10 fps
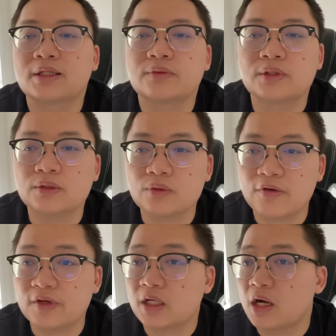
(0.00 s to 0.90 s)
when you have
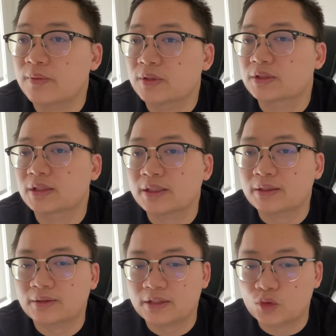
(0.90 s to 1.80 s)
e-commerce,
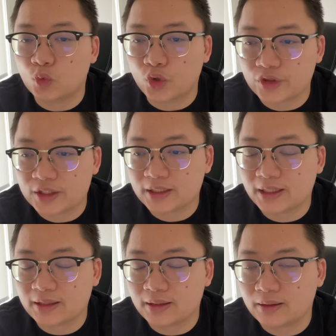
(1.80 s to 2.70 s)
like it's worth it to
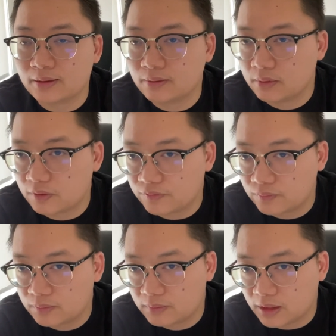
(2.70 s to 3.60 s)
get the
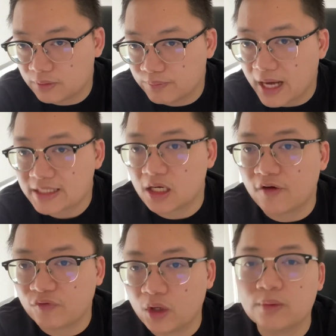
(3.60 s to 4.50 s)
buy
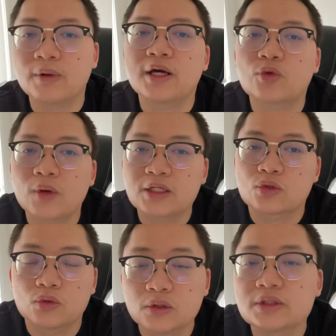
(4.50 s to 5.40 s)
software, buy the right
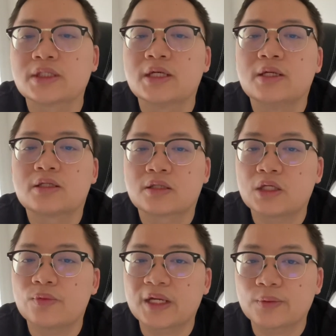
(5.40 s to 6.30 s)
tools so that you're
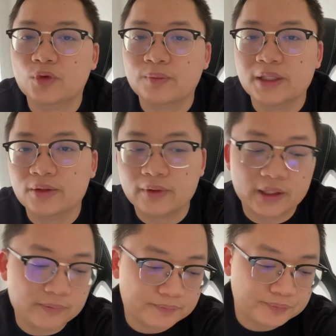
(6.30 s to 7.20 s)
making more money, right?
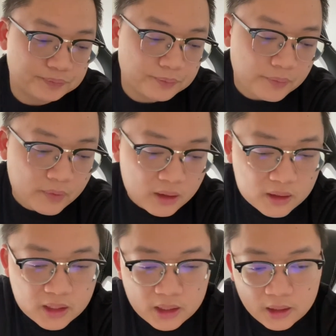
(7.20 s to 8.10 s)

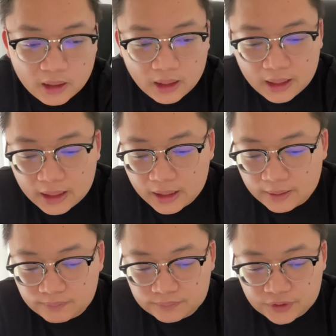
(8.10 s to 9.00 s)

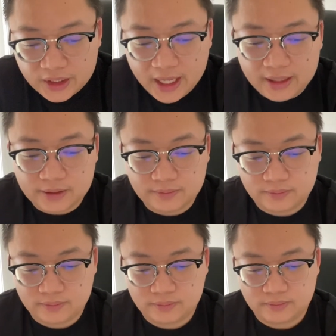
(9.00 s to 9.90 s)
So yeah.
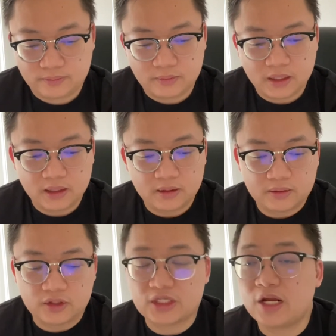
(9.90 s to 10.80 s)

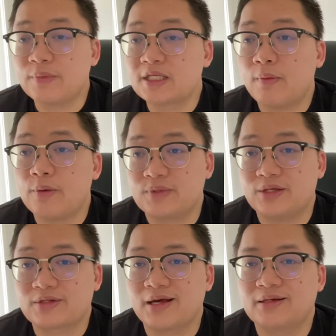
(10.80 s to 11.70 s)
There's gonna be some upsells,
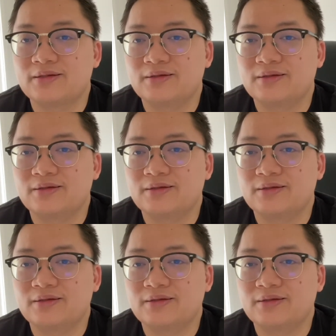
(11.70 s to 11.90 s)
guys.